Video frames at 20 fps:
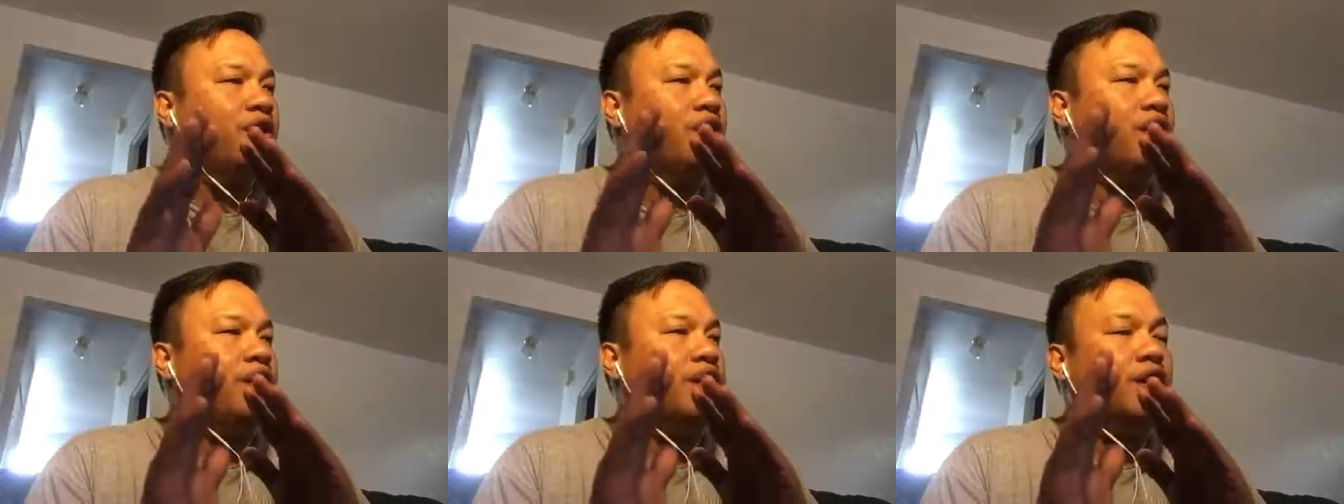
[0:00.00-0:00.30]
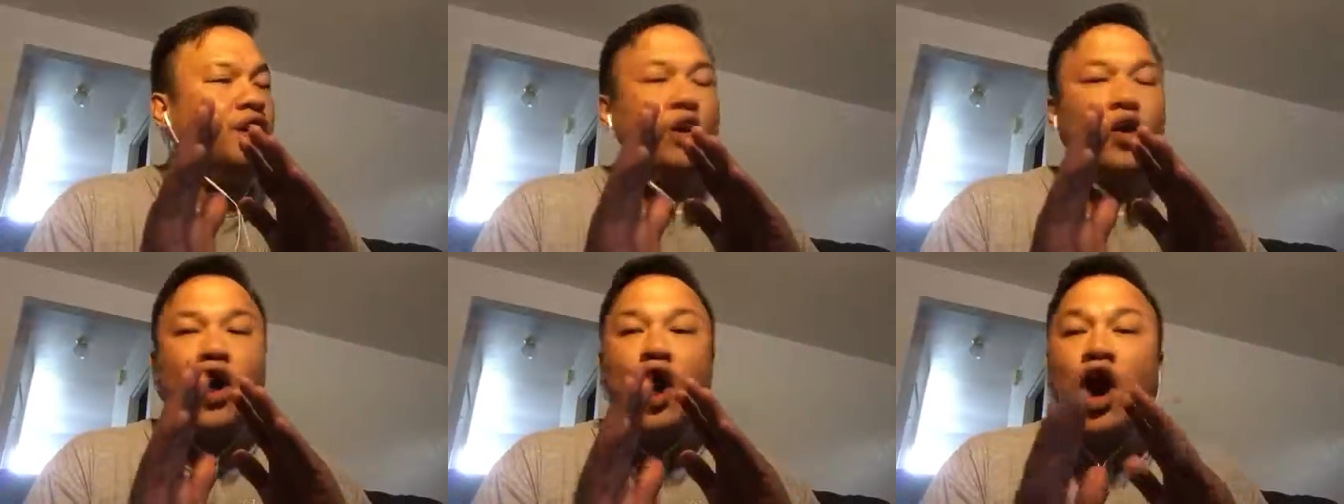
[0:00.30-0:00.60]
you
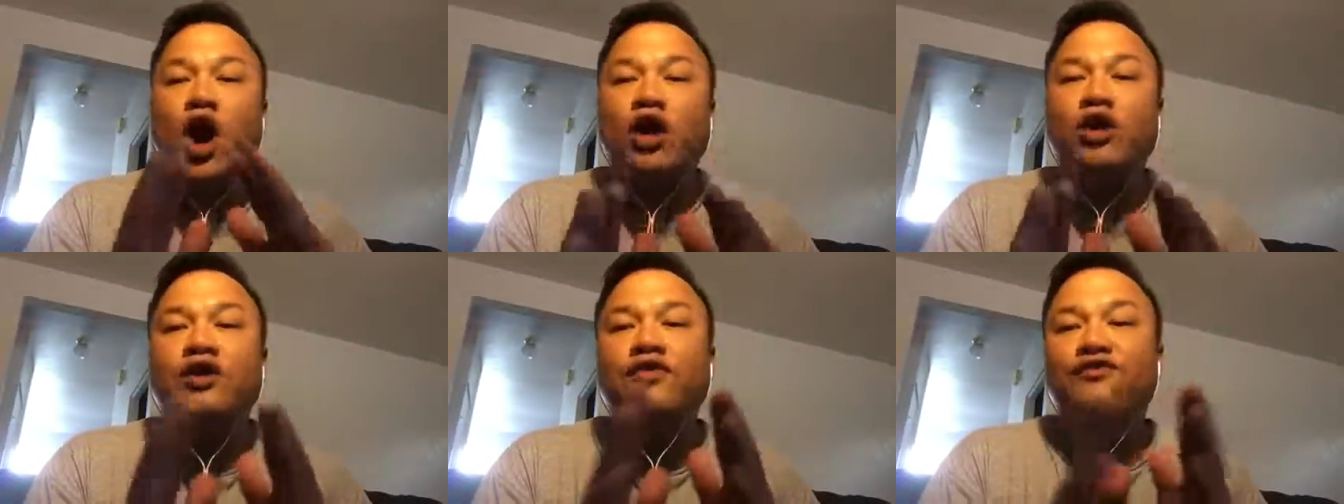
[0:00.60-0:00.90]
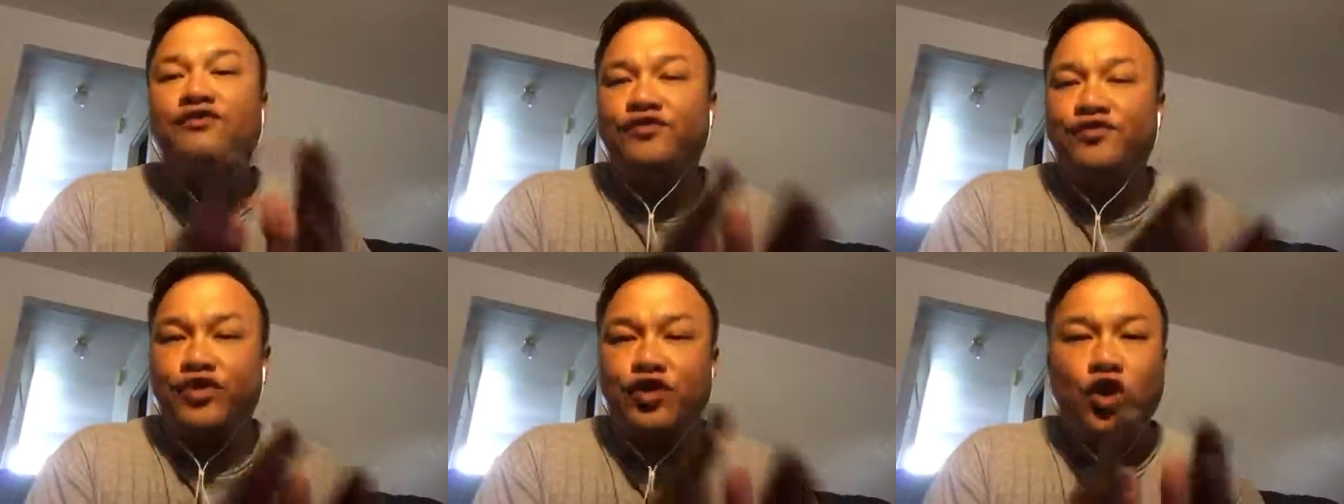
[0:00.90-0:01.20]
know all
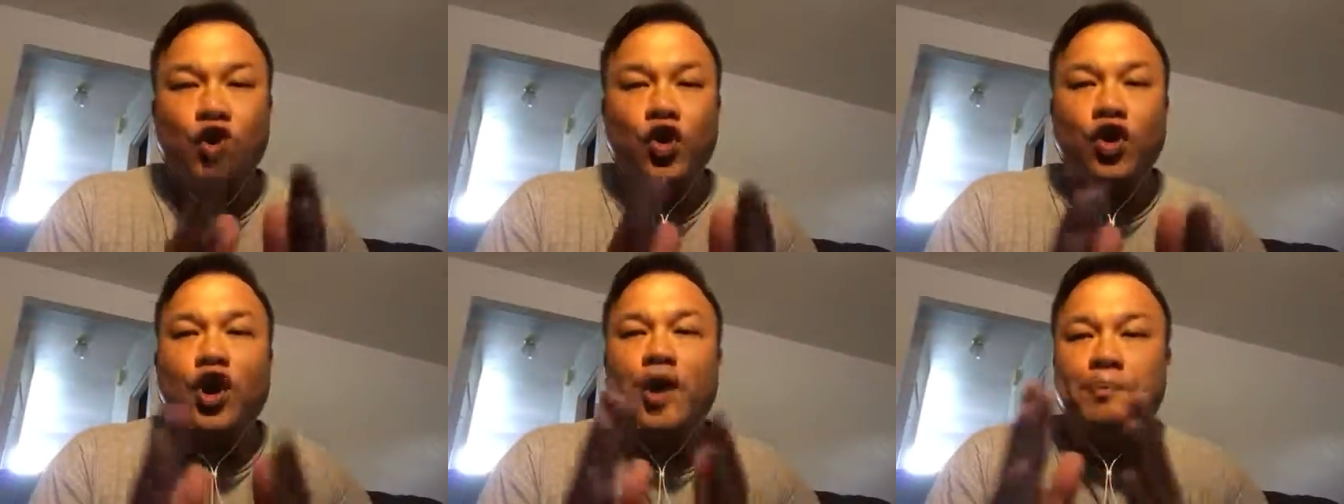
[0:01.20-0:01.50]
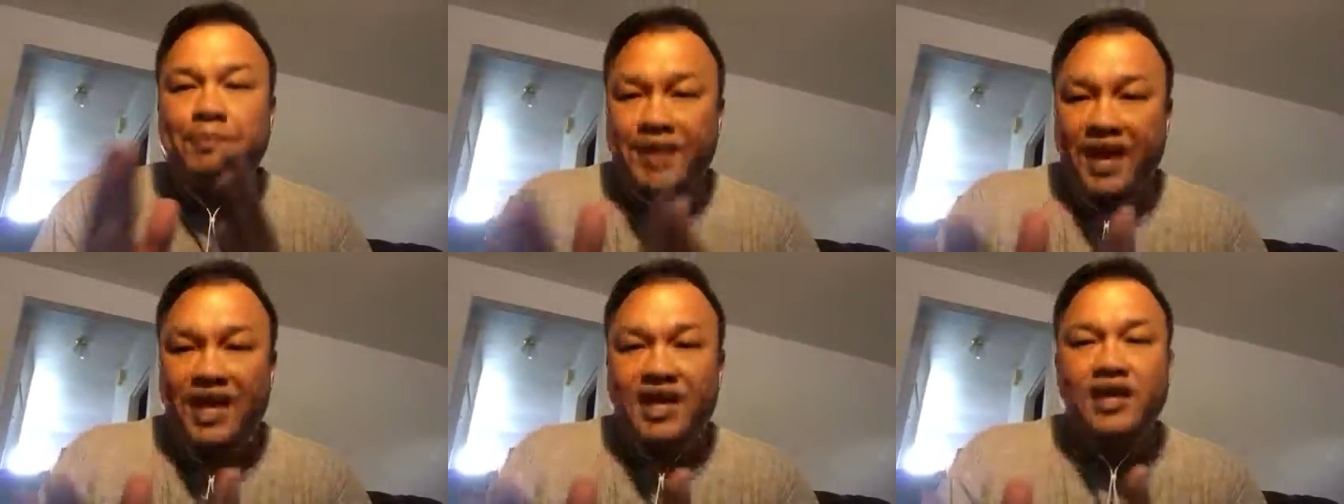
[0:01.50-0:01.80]
of your
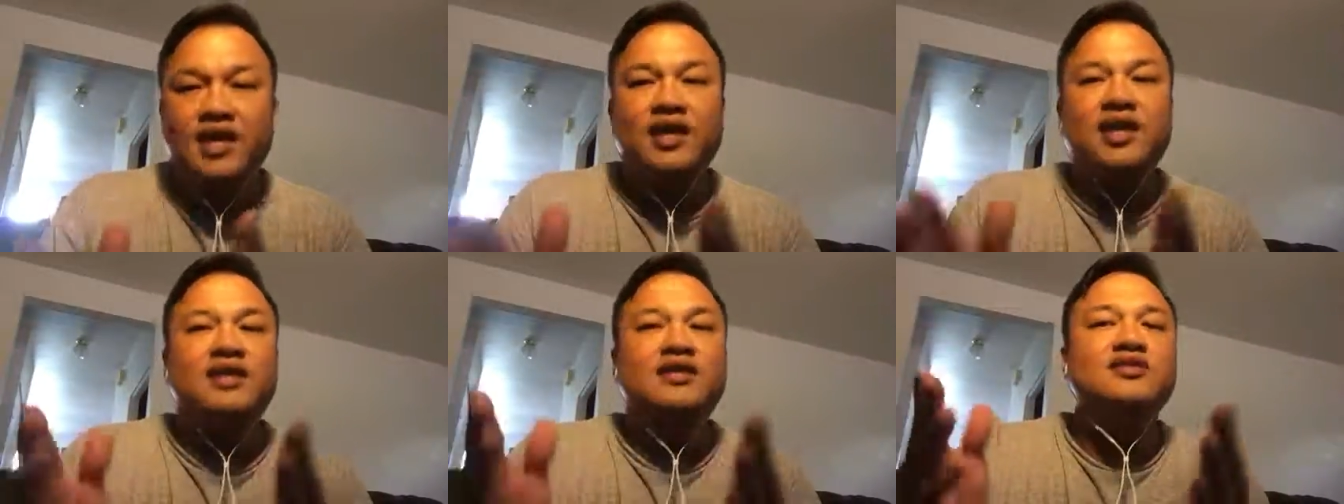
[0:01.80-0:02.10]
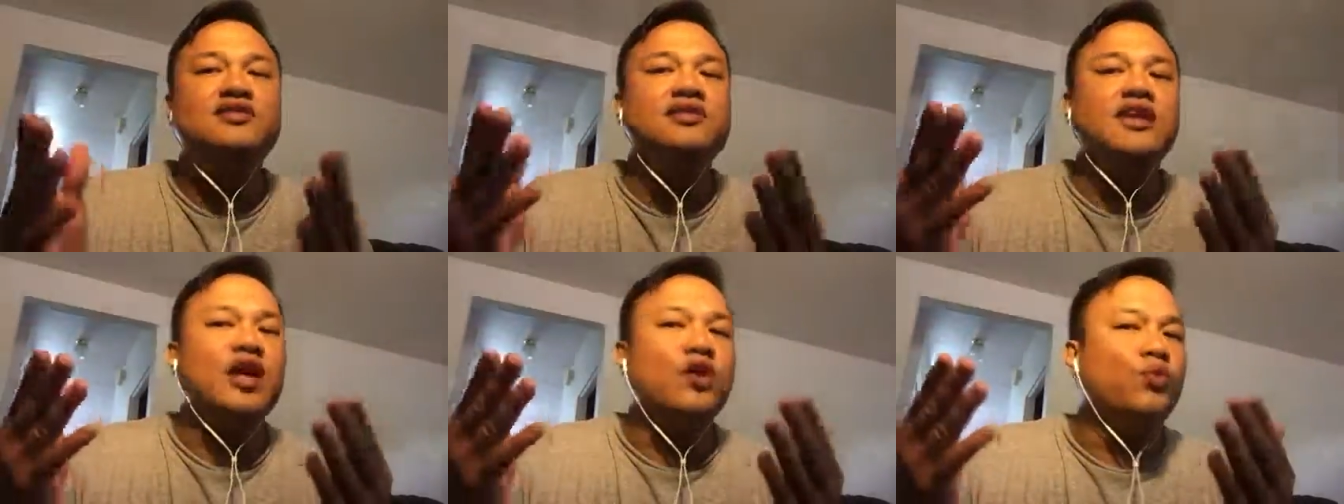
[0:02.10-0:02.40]

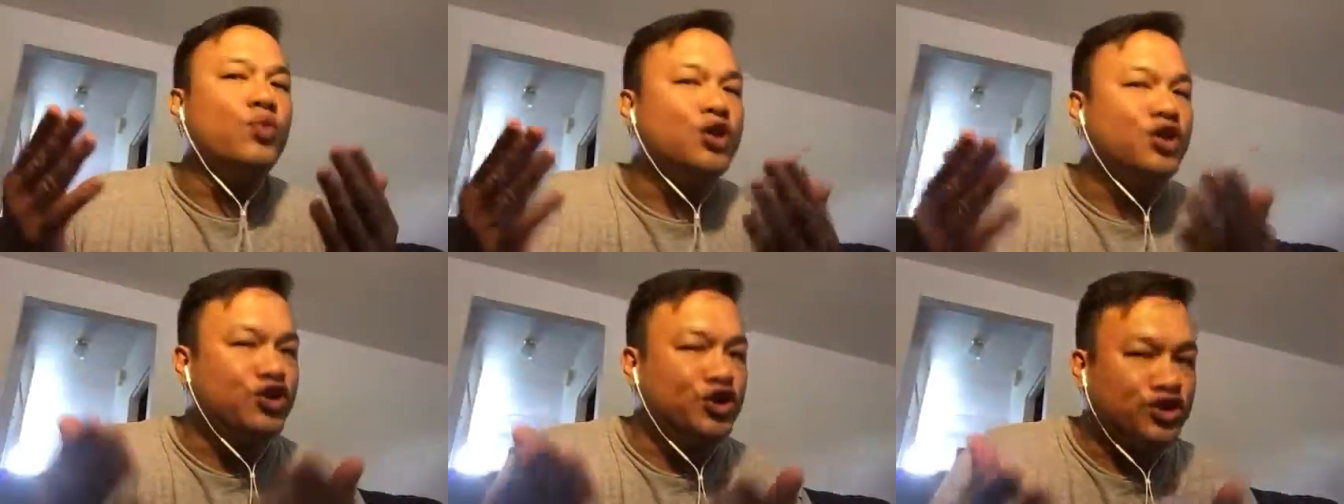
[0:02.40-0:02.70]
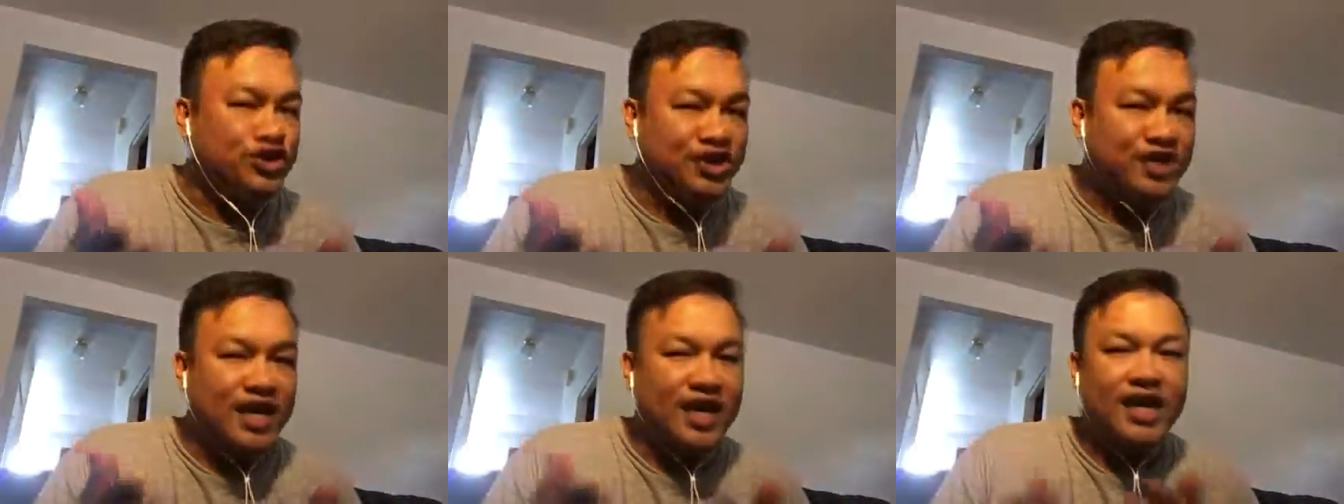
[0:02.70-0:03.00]
opinions and what you're
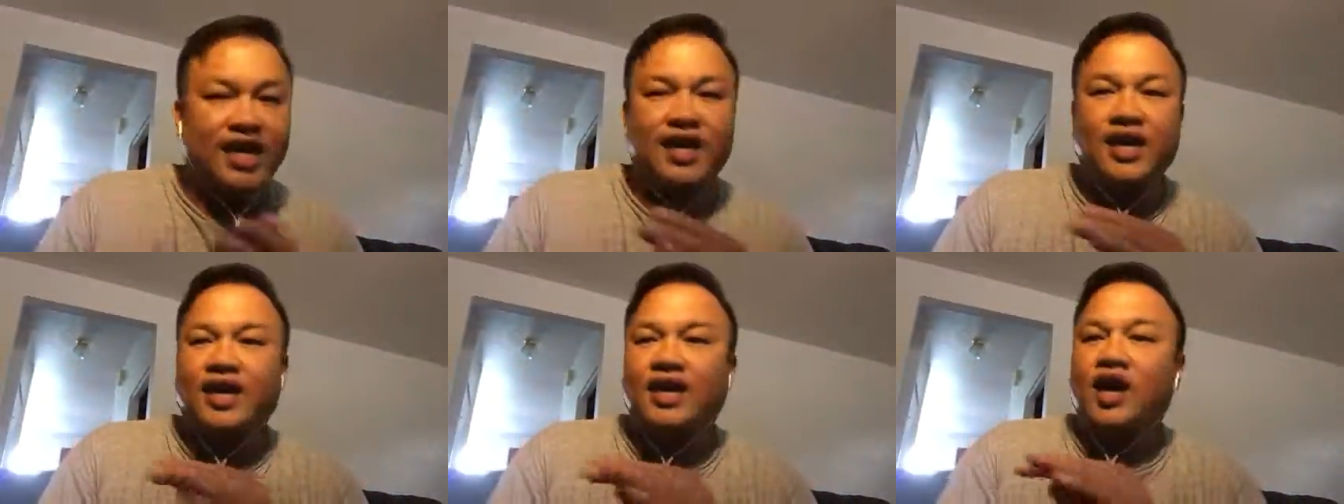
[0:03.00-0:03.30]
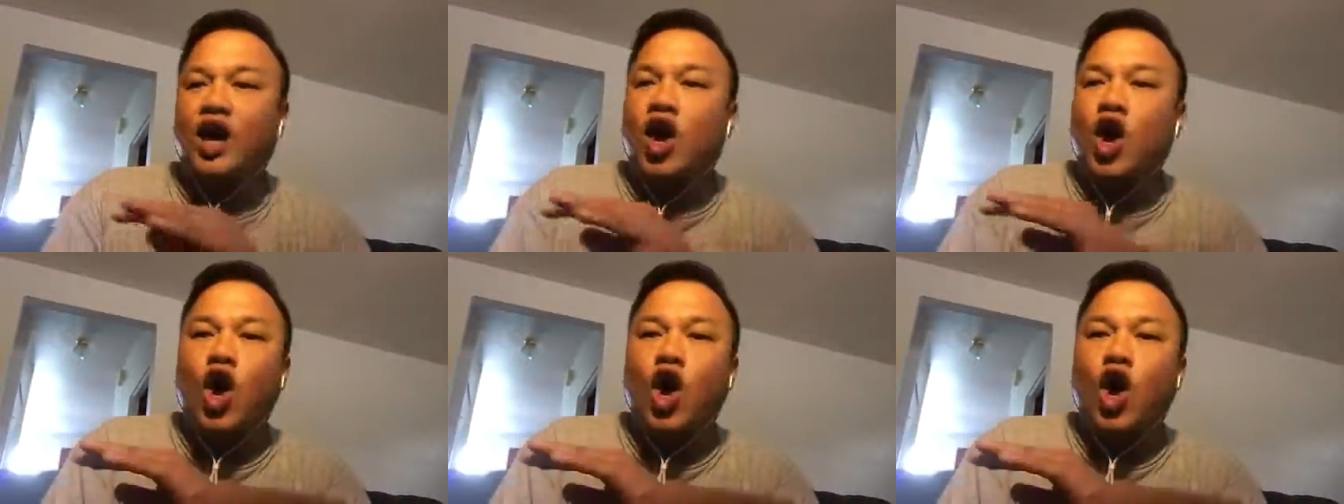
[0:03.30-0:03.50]
saying